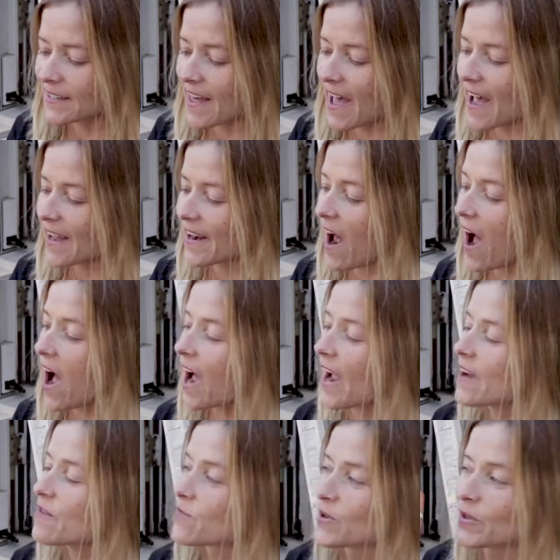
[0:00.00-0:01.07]
that
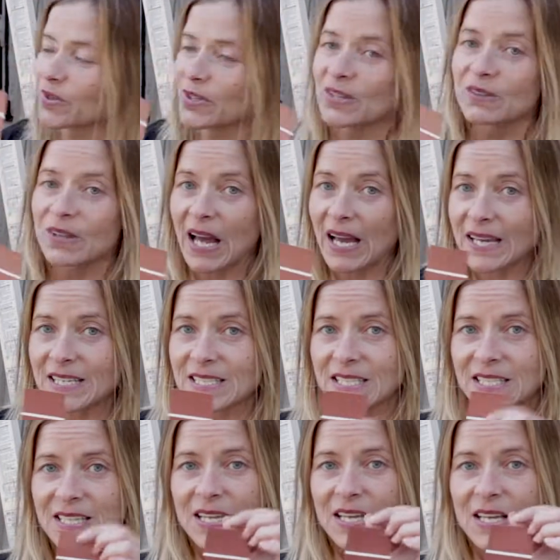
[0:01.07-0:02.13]
I really
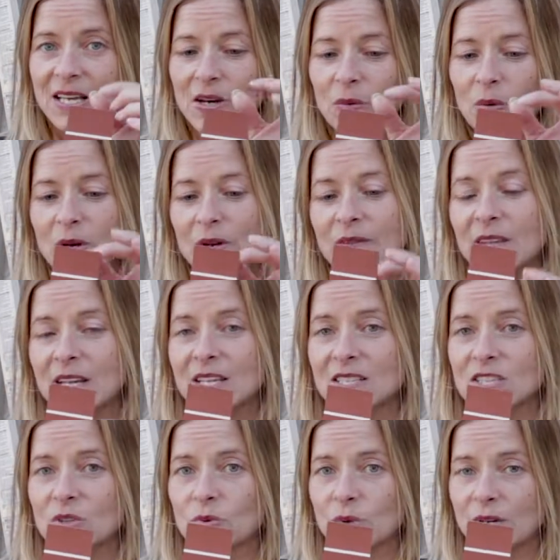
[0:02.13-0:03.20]
liked one of
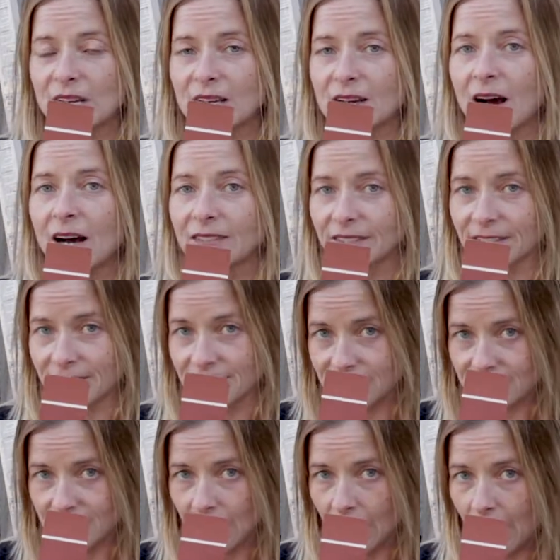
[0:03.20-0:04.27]
these three
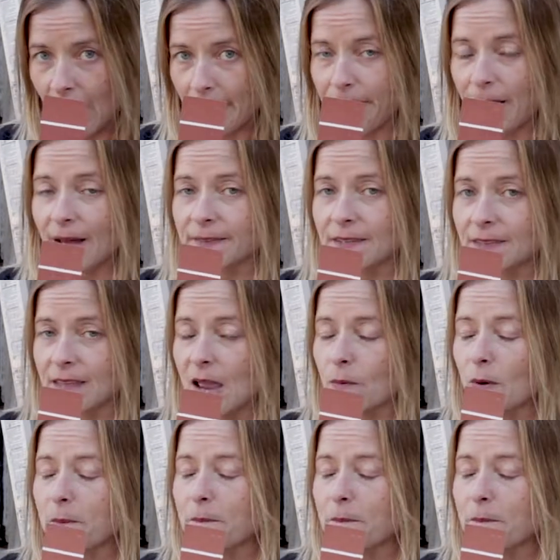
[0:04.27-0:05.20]
colors thought that they were